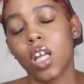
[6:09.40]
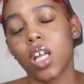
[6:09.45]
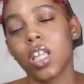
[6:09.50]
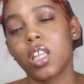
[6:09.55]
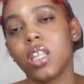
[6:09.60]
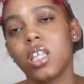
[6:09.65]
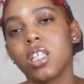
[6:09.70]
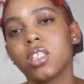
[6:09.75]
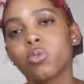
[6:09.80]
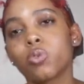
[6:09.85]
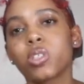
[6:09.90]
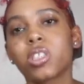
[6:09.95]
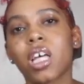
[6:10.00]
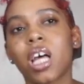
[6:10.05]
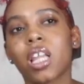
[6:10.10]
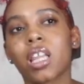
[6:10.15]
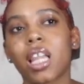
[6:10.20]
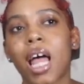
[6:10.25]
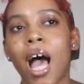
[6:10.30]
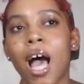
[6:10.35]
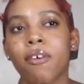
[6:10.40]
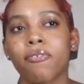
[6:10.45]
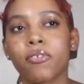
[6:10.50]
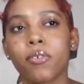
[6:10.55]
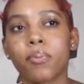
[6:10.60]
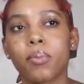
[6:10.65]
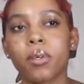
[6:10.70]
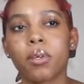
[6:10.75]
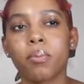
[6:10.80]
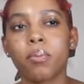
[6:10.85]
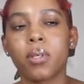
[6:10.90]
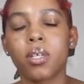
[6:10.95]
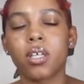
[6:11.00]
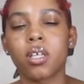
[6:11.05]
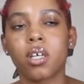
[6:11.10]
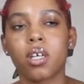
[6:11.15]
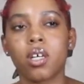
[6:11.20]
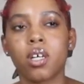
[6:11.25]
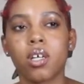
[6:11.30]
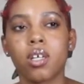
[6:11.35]
This was a lot for me
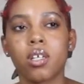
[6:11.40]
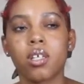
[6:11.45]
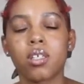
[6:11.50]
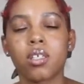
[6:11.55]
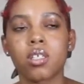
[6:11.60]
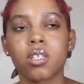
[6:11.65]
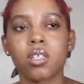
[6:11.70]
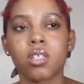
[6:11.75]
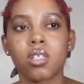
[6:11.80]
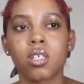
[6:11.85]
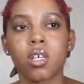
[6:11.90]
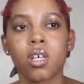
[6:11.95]
because,